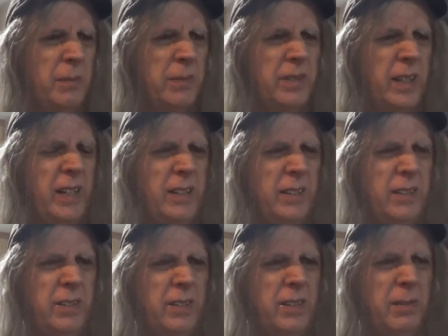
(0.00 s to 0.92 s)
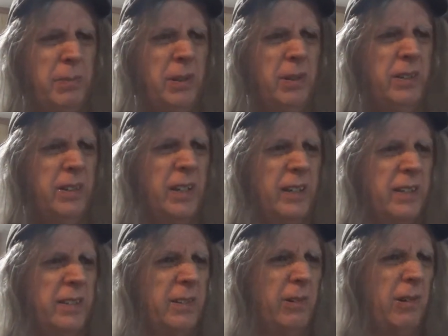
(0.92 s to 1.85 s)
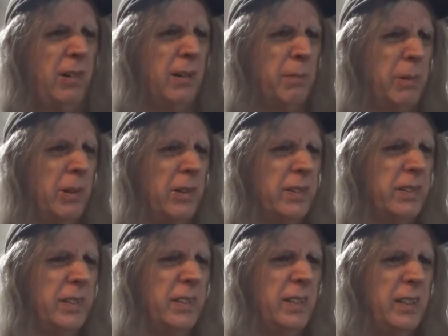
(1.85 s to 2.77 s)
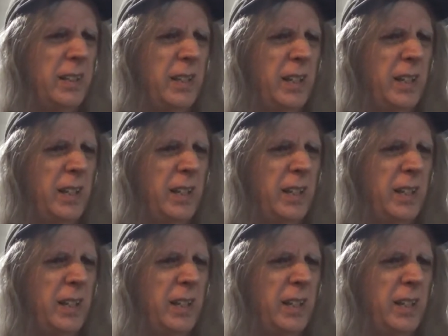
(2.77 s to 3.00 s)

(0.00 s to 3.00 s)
saying that Buttigieg is the wrong person.